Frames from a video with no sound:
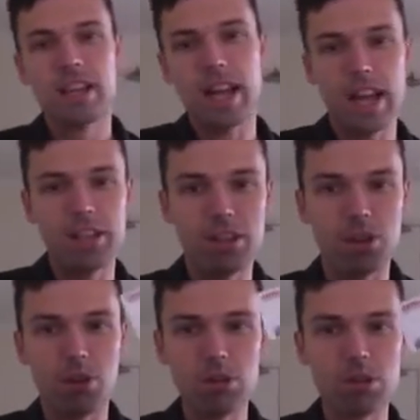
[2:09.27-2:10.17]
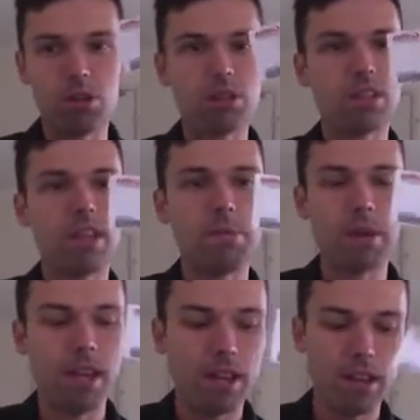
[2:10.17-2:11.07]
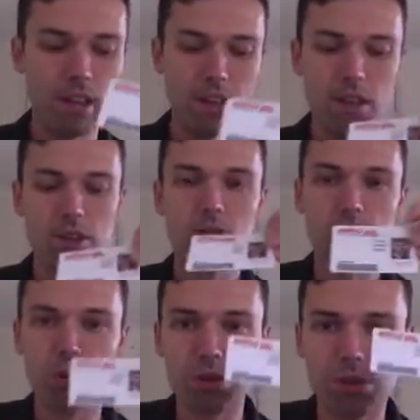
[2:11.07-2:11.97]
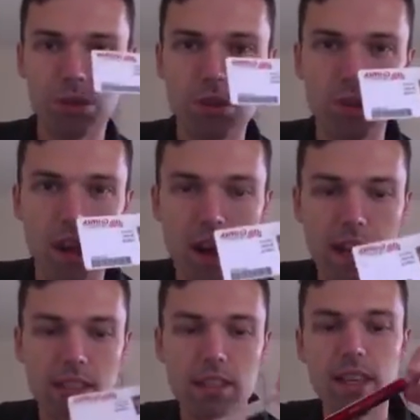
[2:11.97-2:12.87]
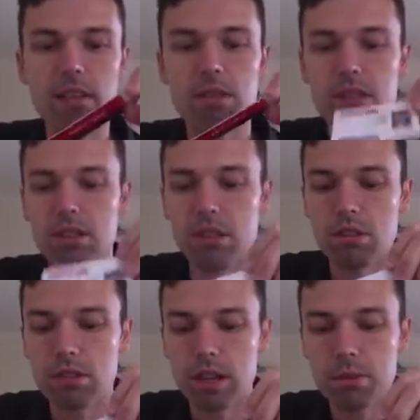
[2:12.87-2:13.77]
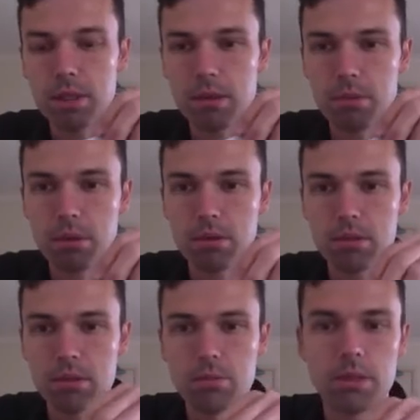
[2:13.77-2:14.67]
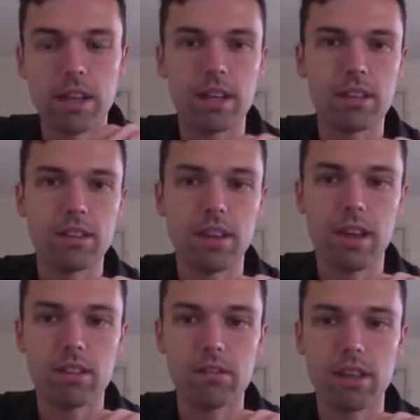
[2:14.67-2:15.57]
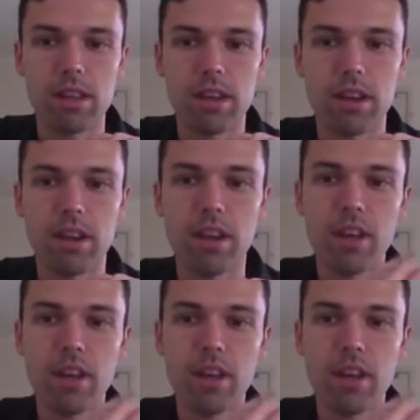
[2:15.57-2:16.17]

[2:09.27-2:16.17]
And you can also slip in your student ID, which is incredibly important. You can put that in there as well. There you go.